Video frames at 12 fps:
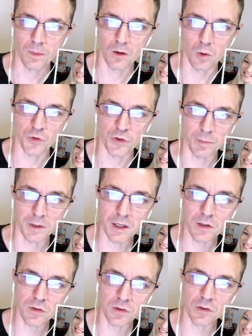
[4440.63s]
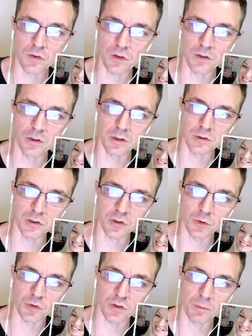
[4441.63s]
on some cases, and you can show
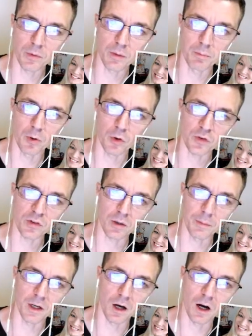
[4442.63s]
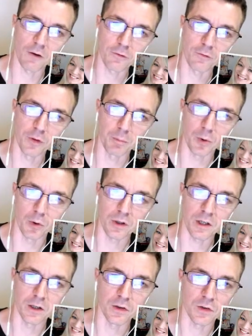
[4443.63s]
some of the books coming off of the
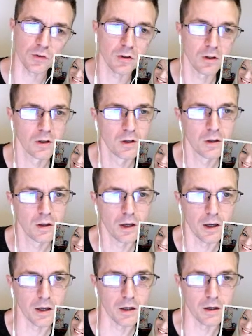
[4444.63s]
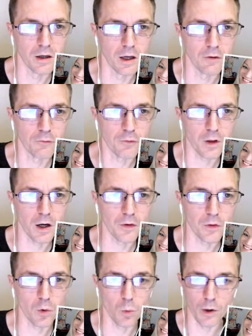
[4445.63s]
bookcase and flying
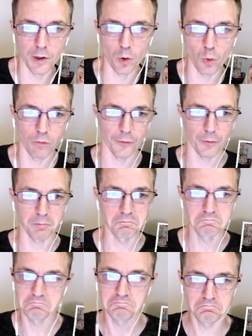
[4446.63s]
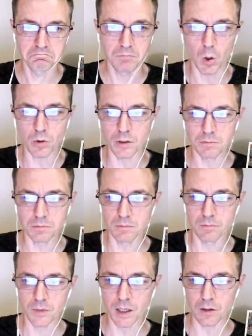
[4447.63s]
their way over. Okay,
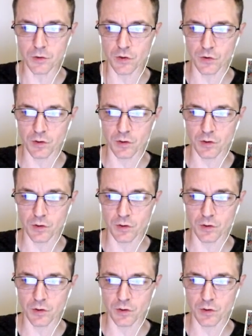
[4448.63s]
that lets us